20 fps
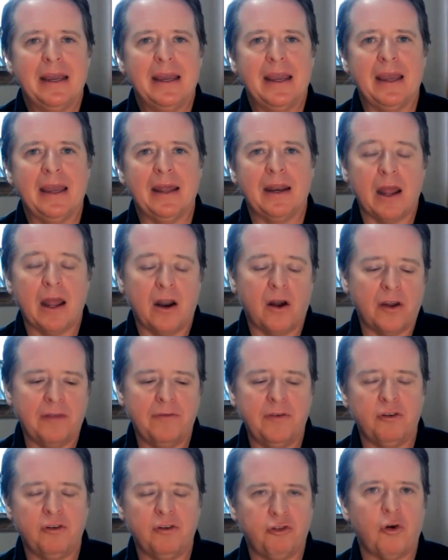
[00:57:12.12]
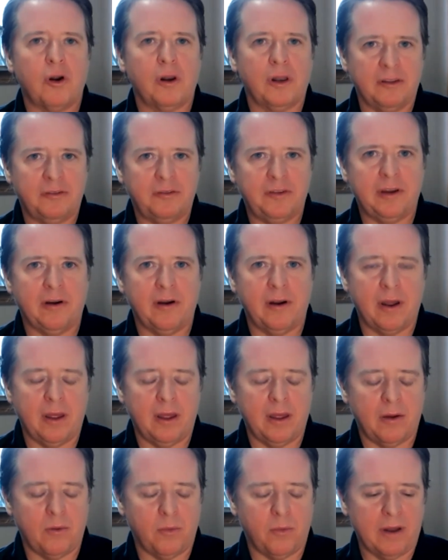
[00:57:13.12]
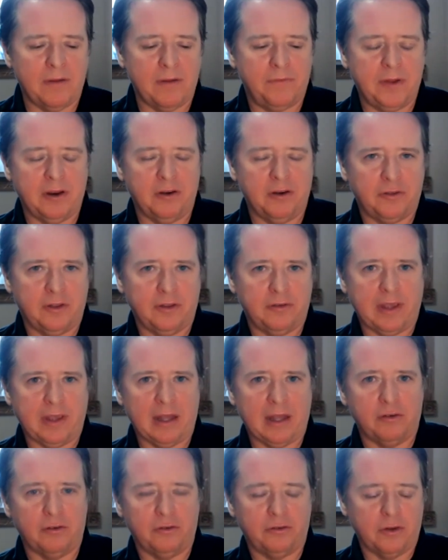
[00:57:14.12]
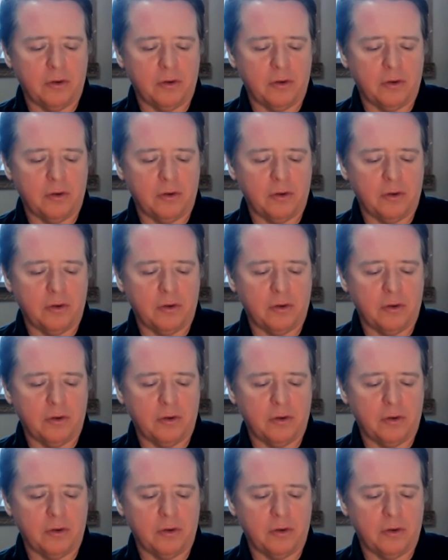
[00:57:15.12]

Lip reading: And I'll give you a short list here when I finish this answer.